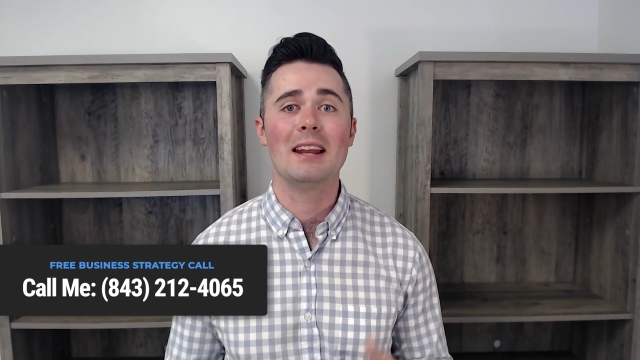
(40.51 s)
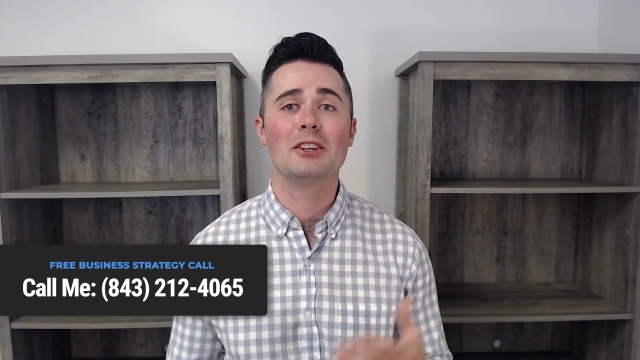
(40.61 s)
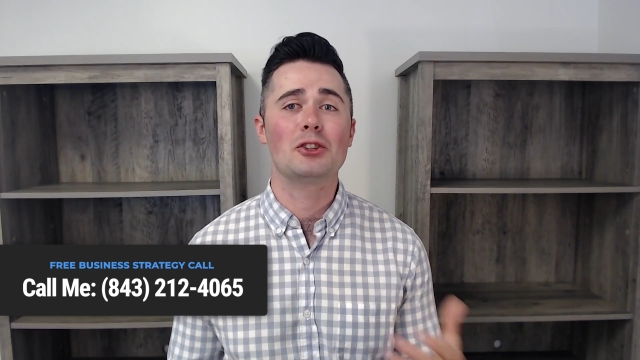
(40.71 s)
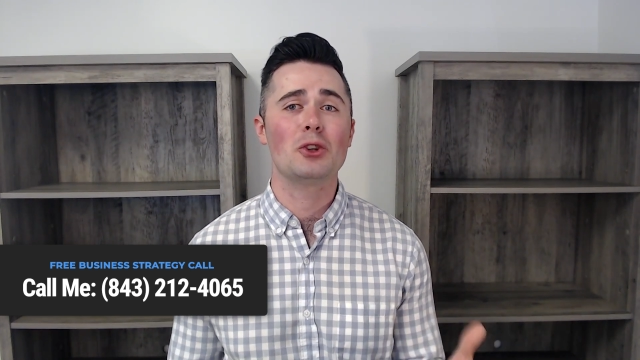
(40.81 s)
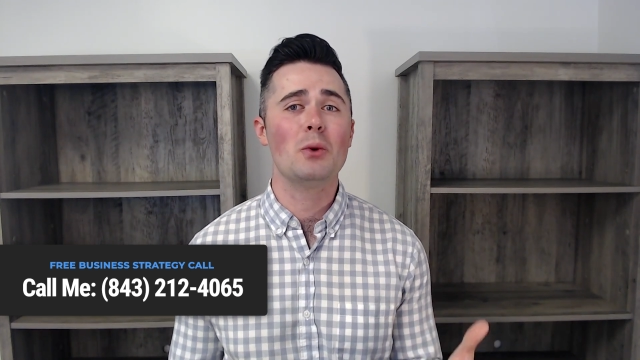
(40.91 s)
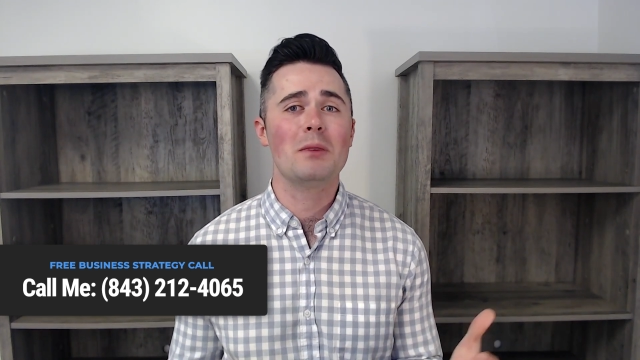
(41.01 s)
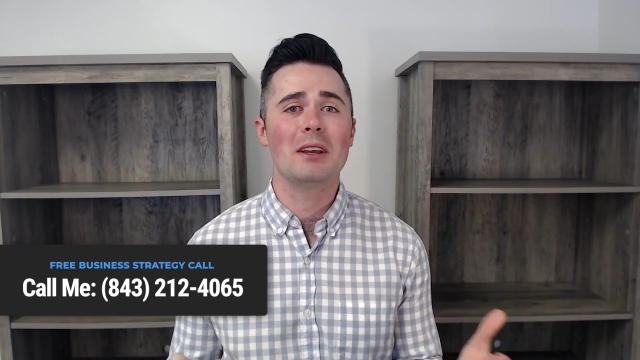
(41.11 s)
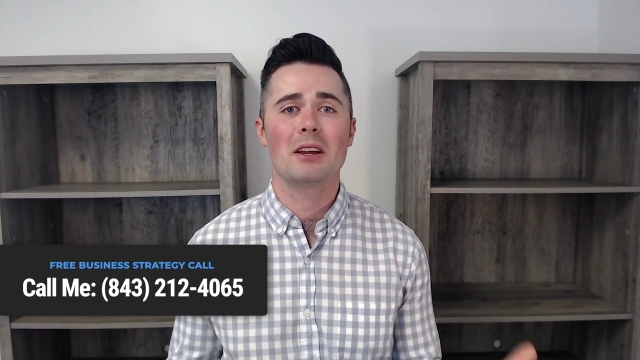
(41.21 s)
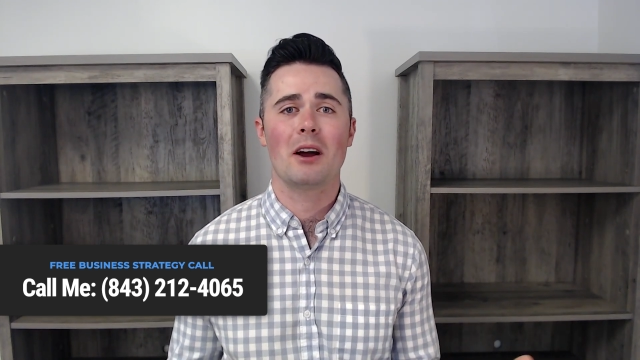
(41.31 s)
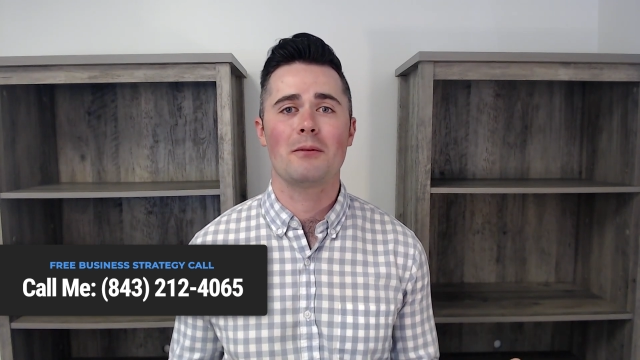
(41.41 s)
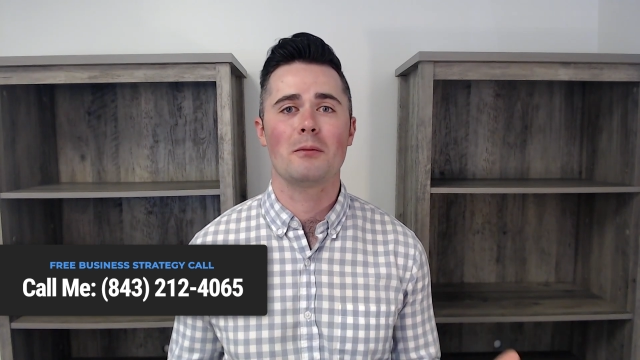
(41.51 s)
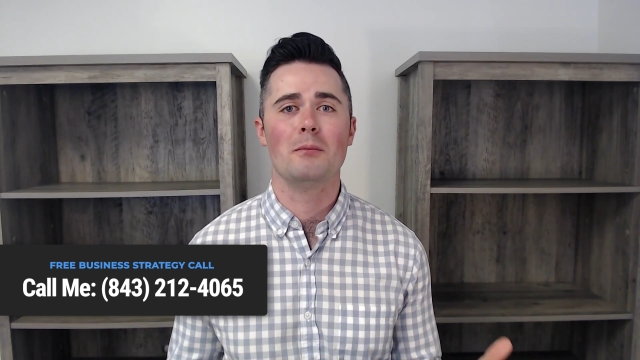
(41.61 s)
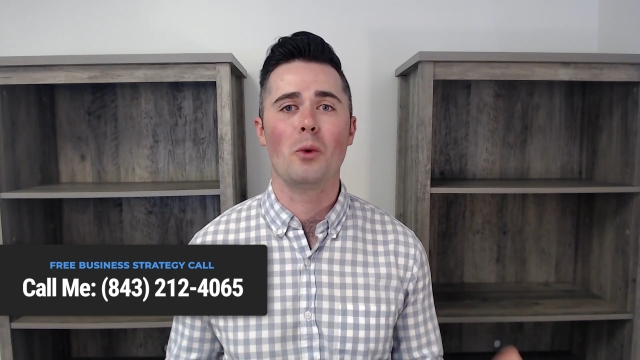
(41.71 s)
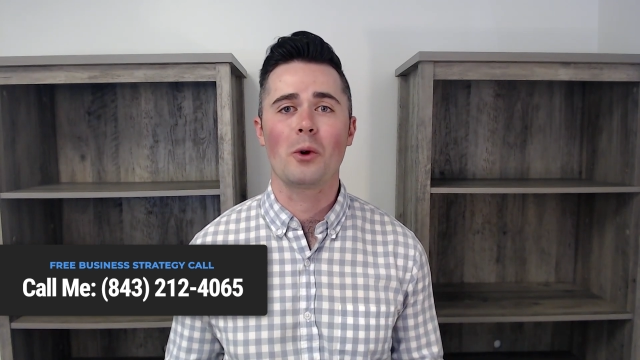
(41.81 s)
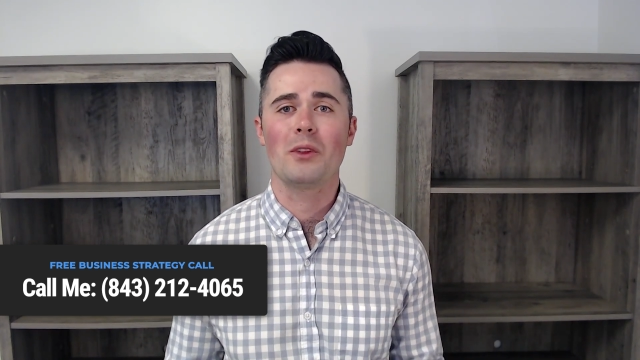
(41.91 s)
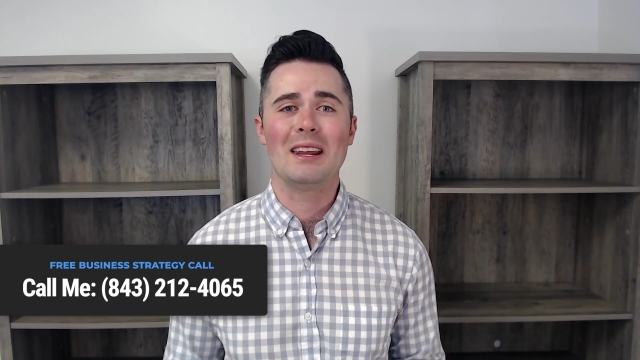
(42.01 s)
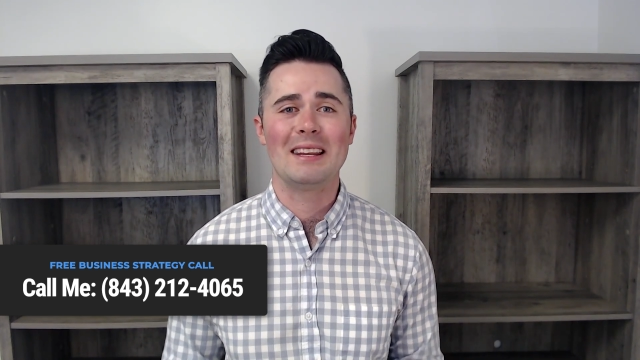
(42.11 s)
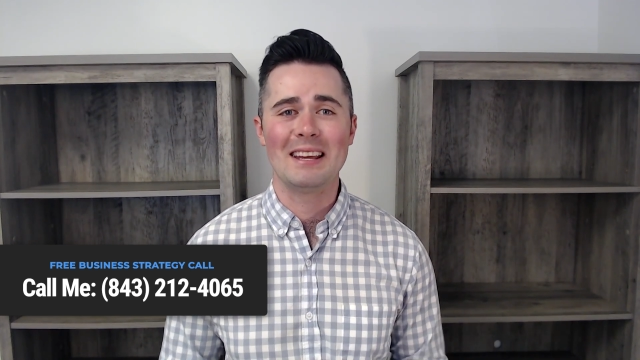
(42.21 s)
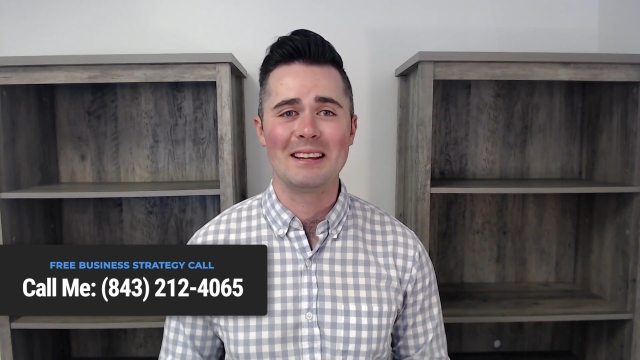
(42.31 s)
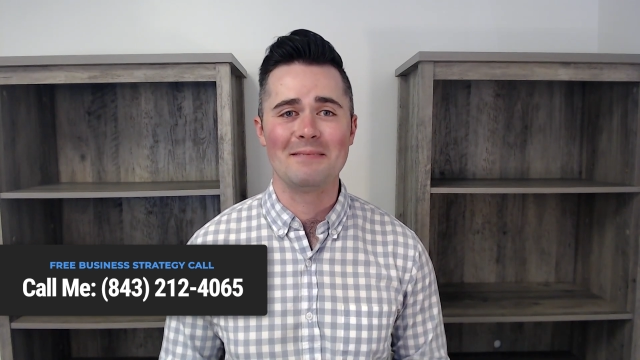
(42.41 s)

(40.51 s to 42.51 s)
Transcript: and assumed it covered more than it did.